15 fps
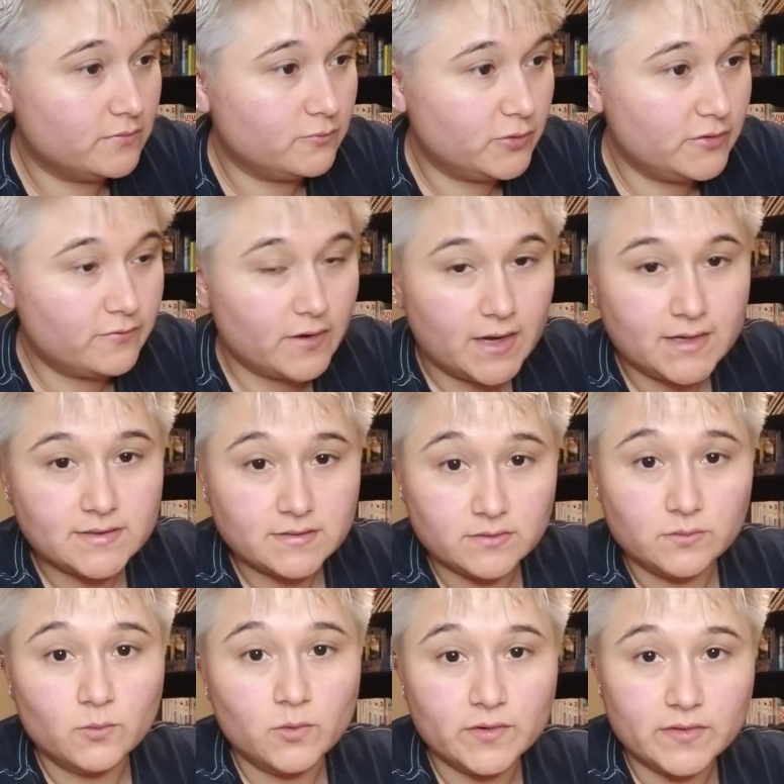we've asked
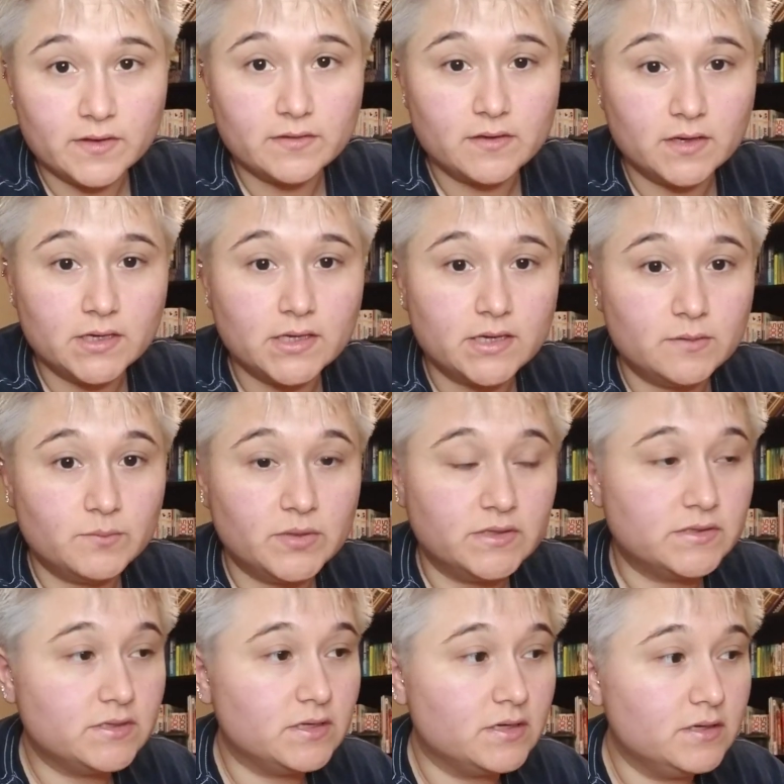them what they think an
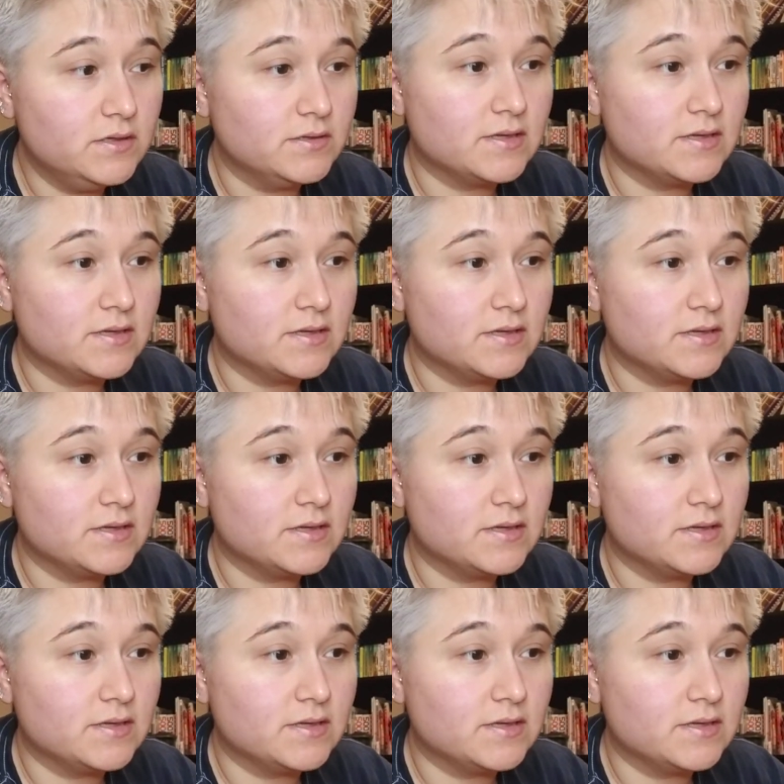NPC is,